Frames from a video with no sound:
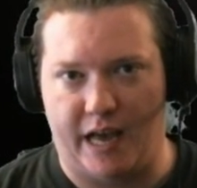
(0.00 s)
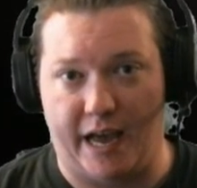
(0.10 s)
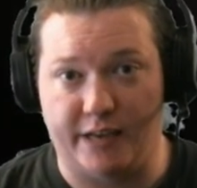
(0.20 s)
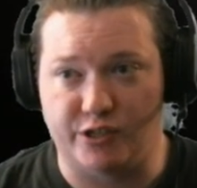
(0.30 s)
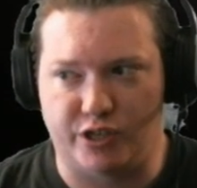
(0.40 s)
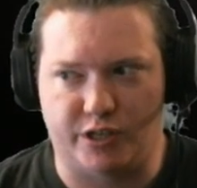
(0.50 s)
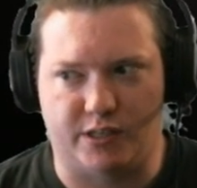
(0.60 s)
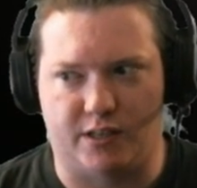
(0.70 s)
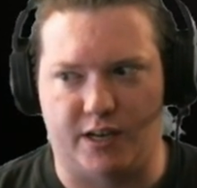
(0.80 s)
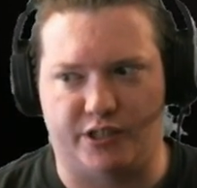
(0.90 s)
And she just
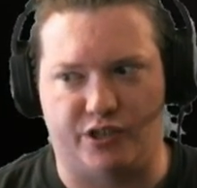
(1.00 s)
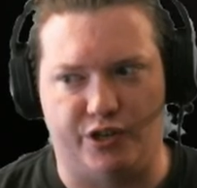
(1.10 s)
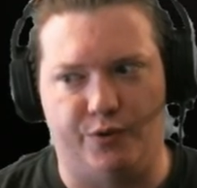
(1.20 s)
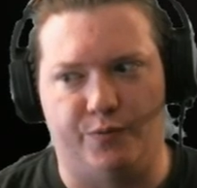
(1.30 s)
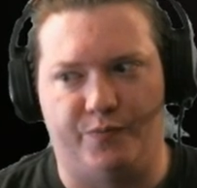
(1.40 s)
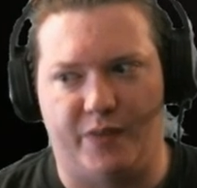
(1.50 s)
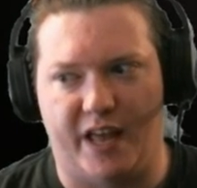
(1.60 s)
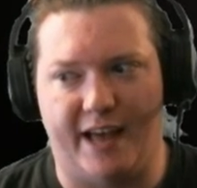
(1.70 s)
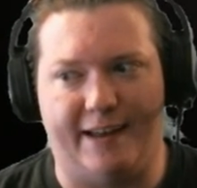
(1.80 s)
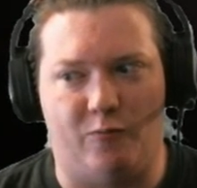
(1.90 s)
lost to.
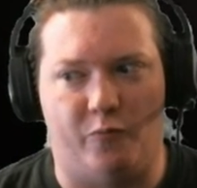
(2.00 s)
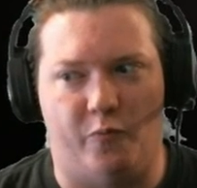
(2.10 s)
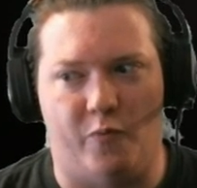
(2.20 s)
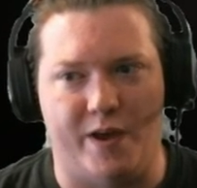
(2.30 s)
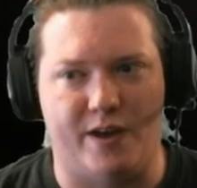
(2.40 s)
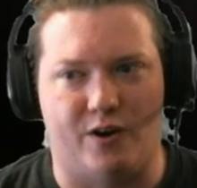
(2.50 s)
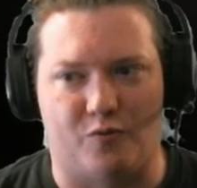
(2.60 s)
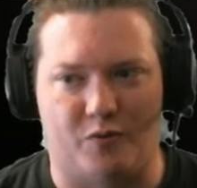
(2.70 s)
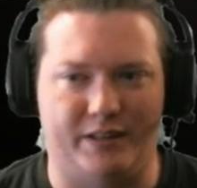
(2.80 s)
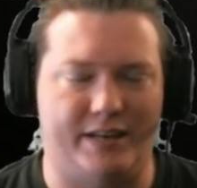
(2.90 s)
And we are
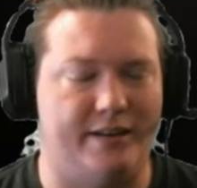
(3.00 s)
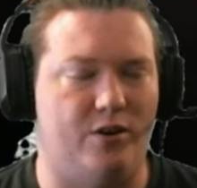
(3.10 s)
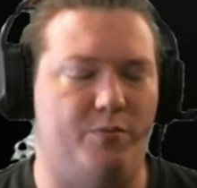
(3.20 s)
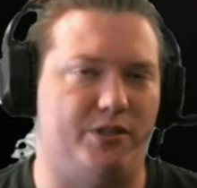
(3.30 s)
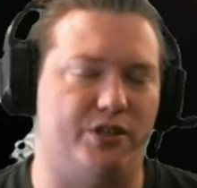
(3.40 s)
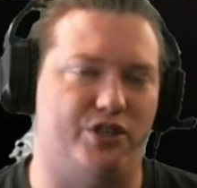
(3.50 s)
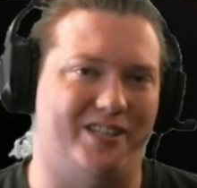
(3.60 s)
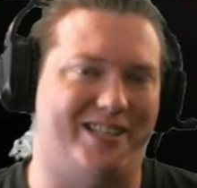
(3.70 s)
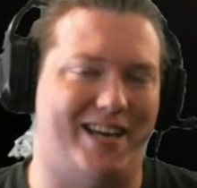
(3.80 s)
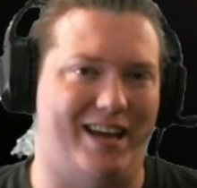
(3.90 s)
really in no position
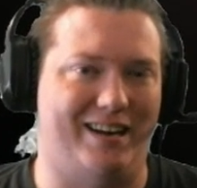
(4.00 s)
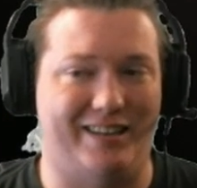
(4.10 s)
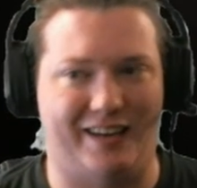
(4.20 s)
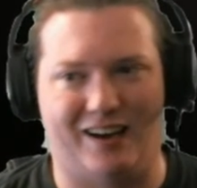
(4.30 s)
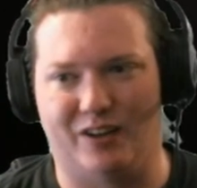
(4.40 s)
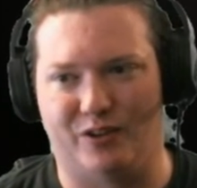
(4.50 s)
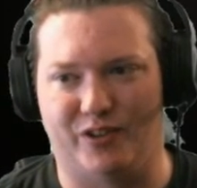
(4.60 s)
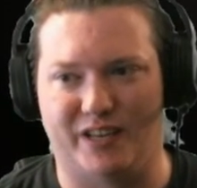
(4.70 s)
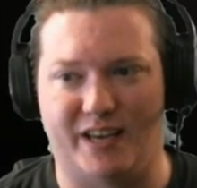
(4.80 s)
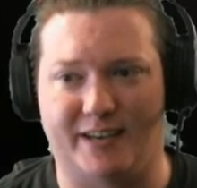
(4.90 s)
to say anything other
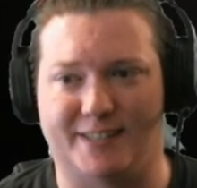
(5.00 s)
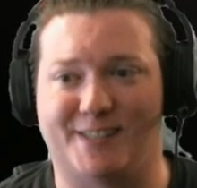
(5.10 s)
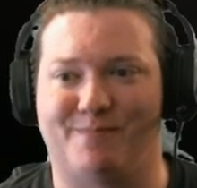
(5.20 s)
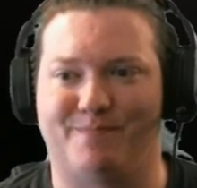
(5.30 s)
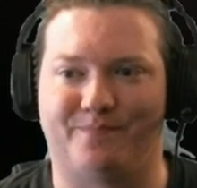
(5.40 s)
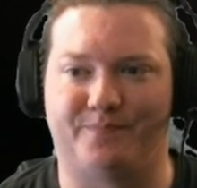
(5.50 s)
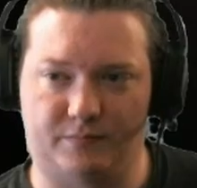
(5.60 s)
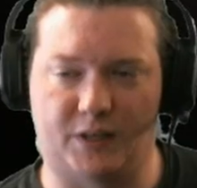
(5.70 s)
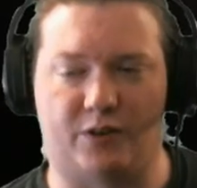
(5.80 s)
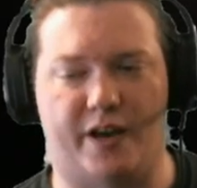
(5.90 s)
than yes.
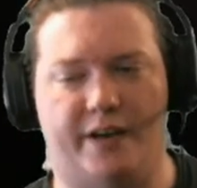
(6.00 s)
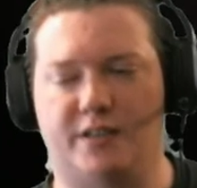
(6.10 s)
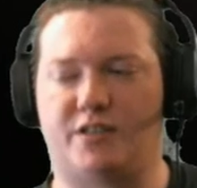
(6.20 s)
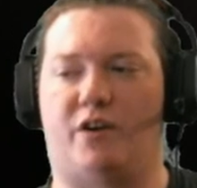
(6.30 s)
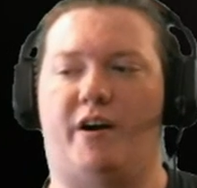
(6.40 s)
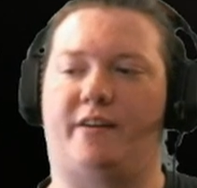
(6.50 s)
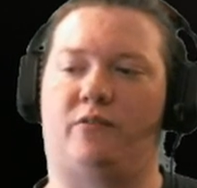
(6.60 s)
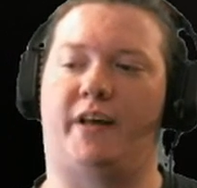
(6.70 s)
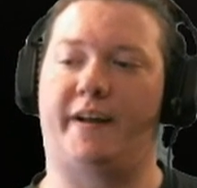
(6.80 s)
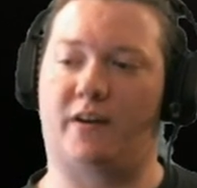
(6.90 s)
Okay, so I
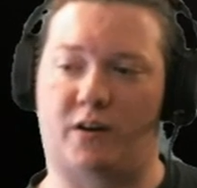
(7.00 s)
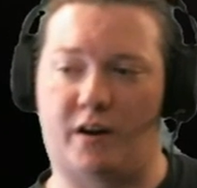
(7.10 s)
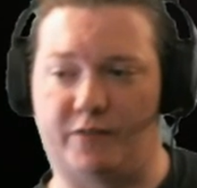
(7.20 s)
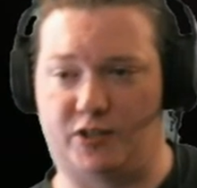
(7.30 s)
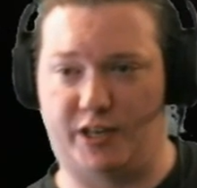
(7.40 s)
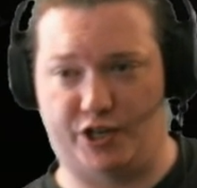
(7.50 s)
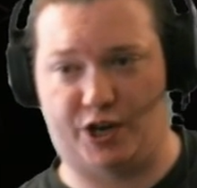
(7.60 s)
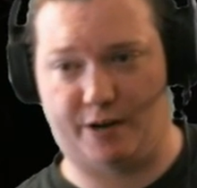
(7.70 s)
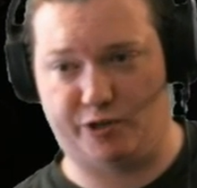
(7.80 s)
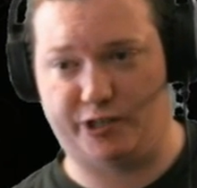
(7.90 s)
don't like our conversation
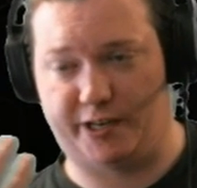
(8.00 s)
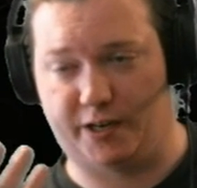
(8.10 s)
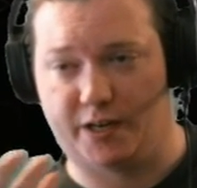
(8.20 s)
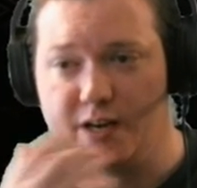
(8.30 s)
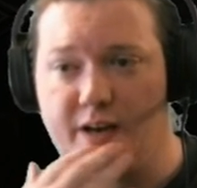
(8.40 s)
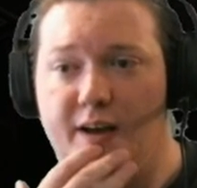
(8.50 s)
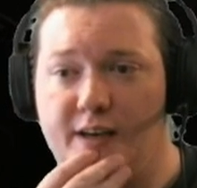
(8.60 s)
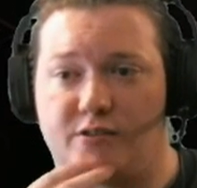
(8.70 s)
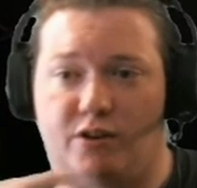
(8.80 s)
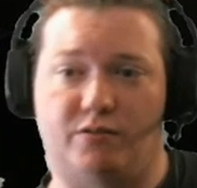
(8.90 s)
options here.
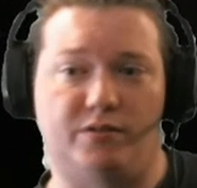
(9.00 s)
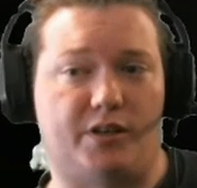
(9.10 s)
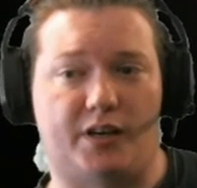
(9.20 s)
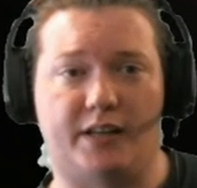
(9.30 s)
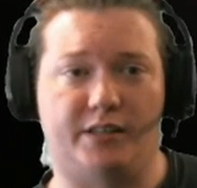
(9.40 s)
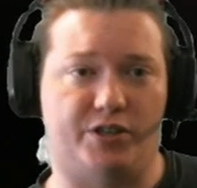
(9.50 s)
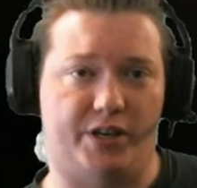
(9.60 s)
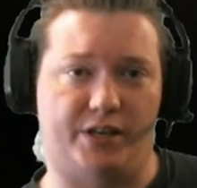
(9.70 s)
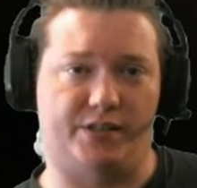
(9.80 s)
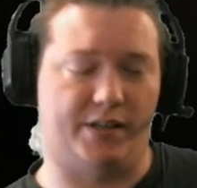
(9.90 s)
So Kindly
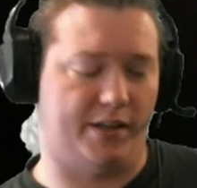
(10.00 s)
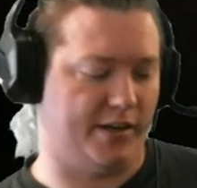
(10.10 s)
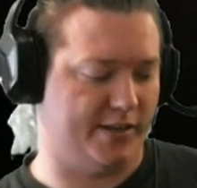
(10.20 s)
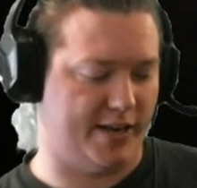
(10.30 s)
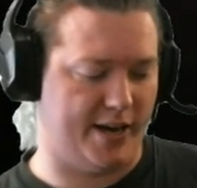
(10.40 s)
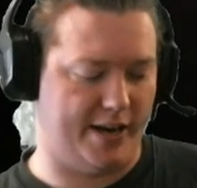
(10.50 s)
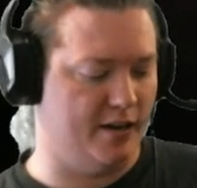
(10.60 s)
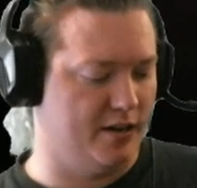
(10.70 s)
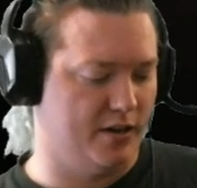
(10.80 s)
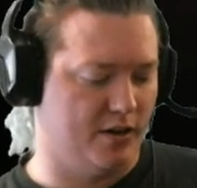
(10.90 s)
Chang is telling us, hey,
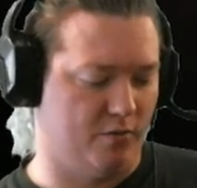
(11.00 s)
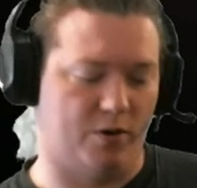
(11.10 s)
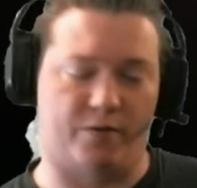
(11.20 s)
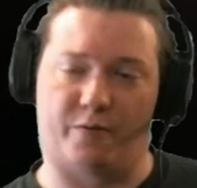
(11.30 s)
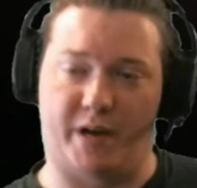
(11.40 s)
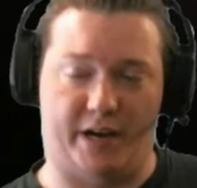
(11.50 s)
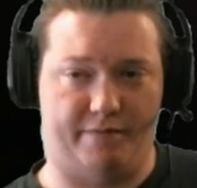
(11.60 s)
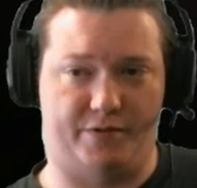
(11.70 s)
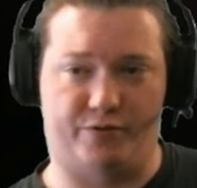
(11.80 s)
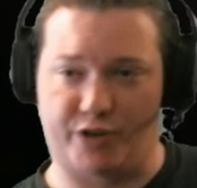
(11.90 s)
work for me. I
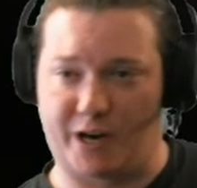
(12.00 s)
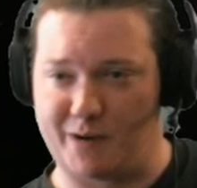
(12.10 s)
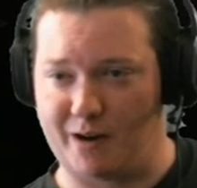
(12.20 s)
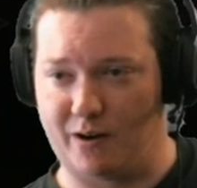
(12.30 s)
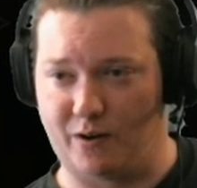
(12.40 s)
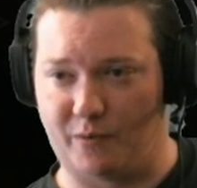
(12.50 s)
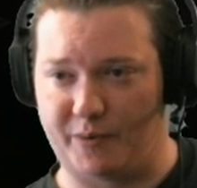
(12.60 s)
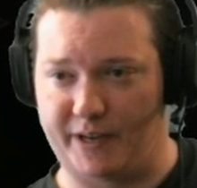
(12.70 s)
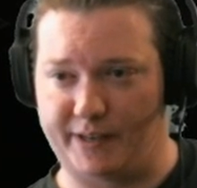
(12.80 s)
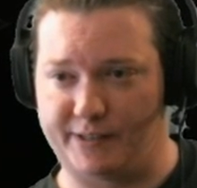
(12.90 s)
have 2 job
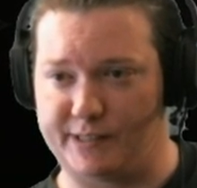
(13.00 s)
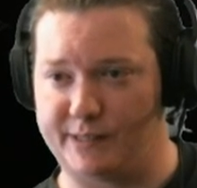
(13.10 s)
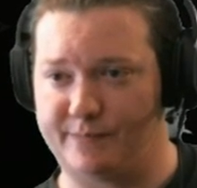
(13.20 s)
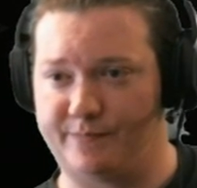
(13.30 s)
openings.